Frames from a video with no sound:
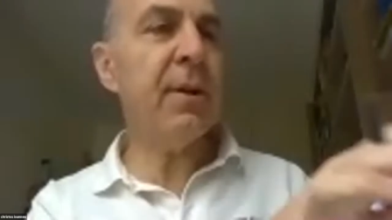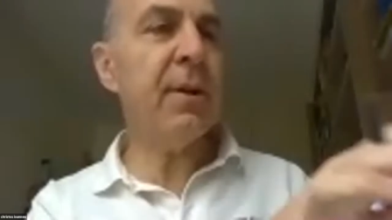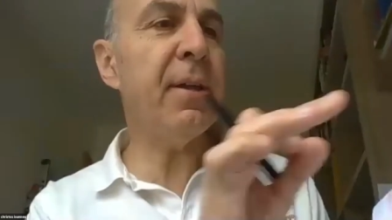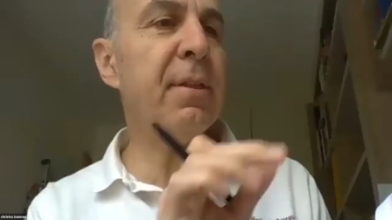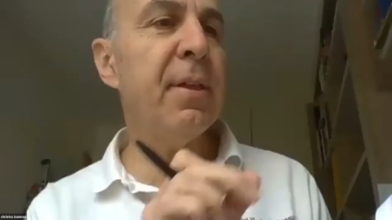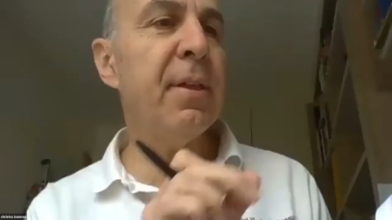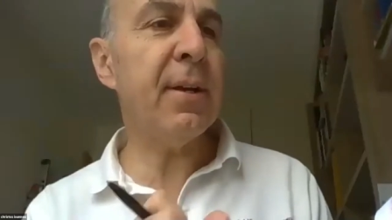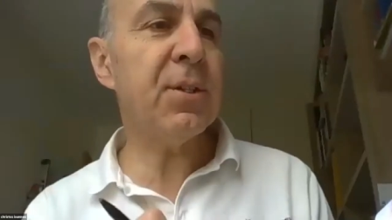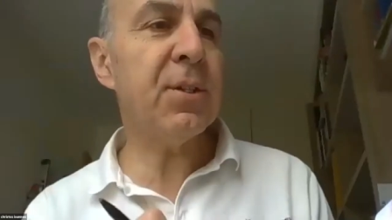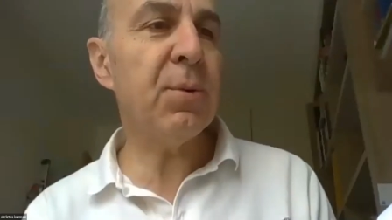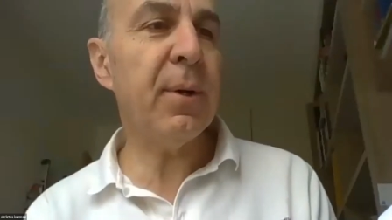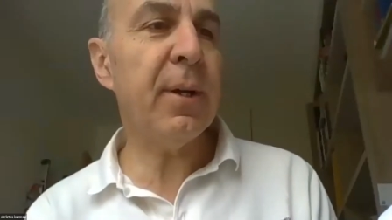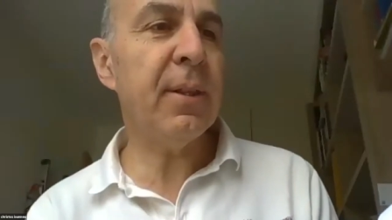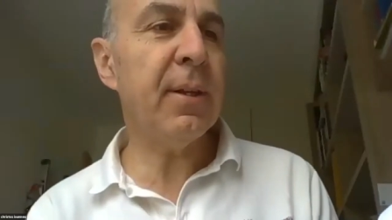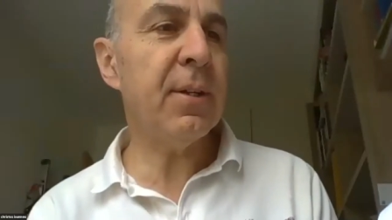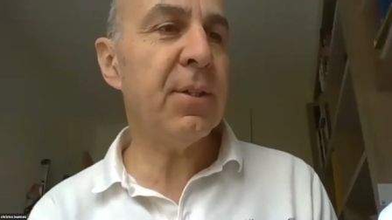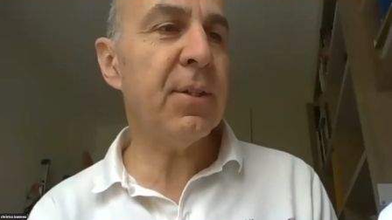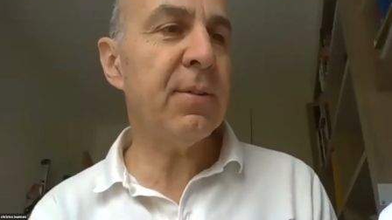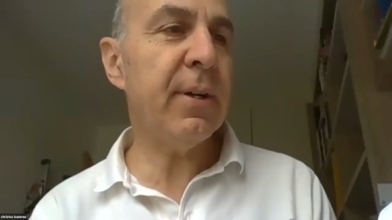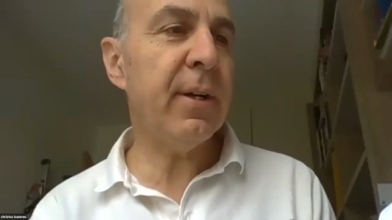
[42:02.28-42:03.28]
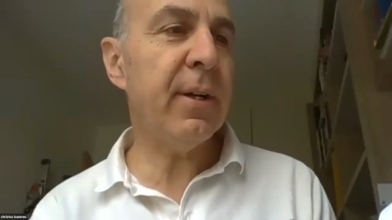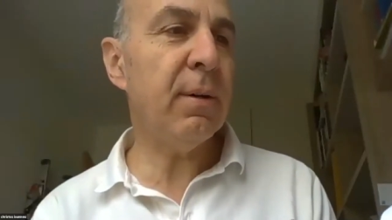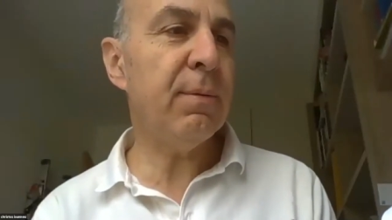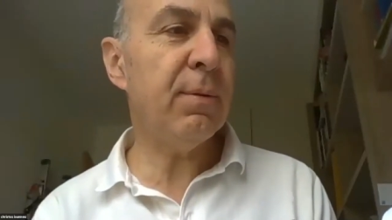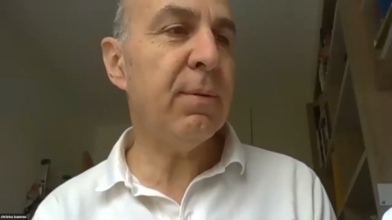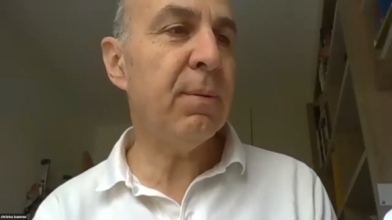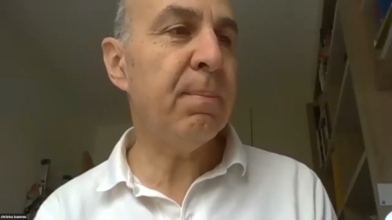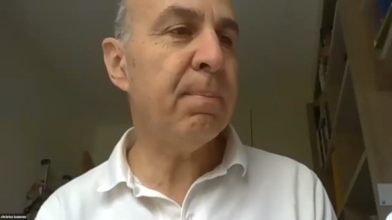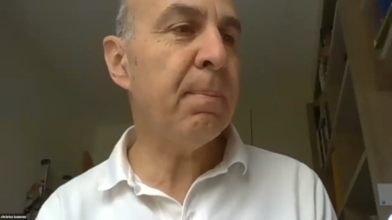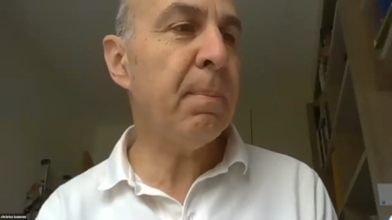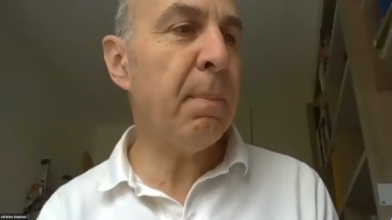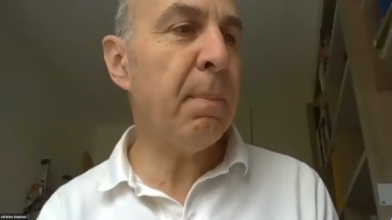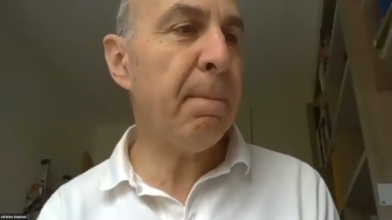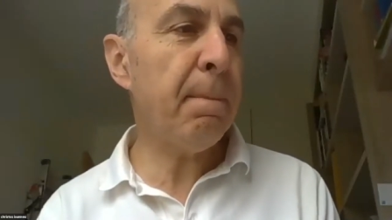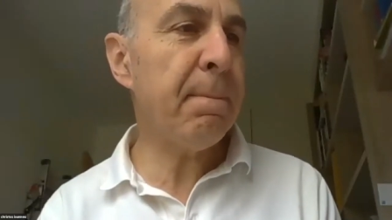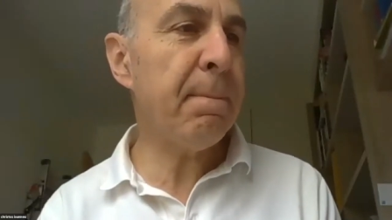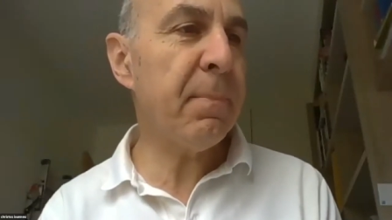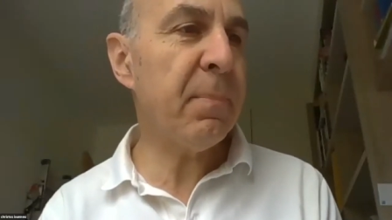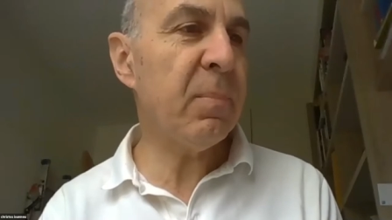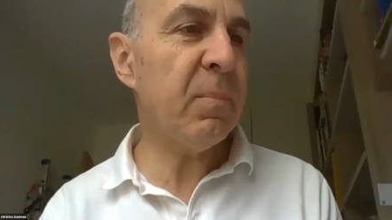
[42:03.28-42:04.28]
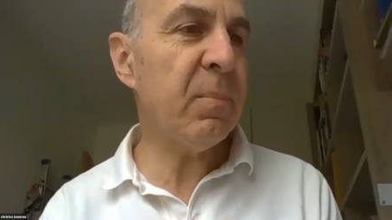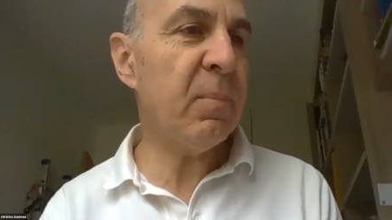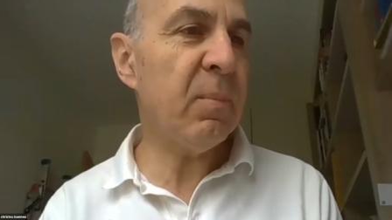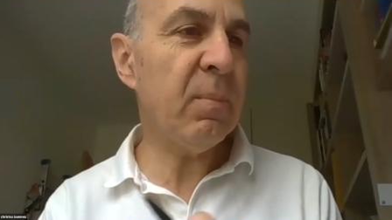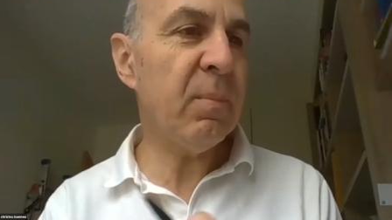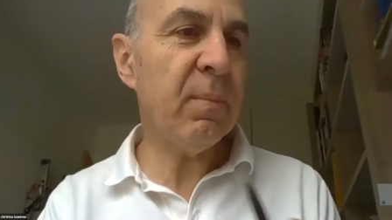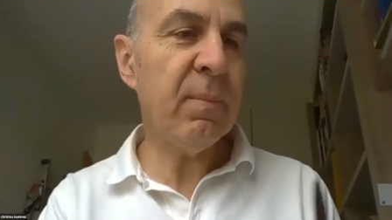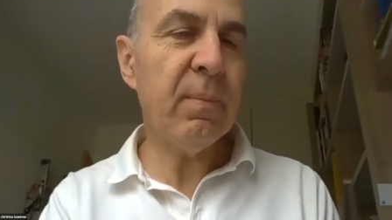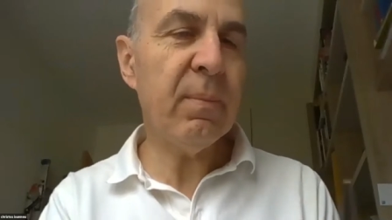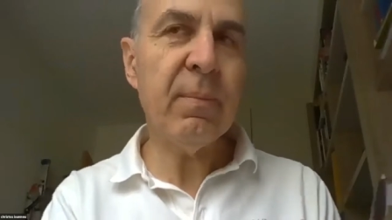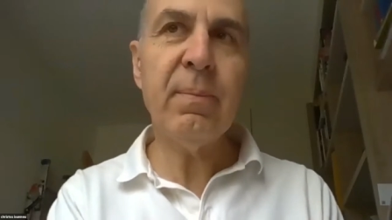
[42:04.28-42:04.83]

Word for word: Great, thanks, Wink. That's very helpful. Wonderful. Okay.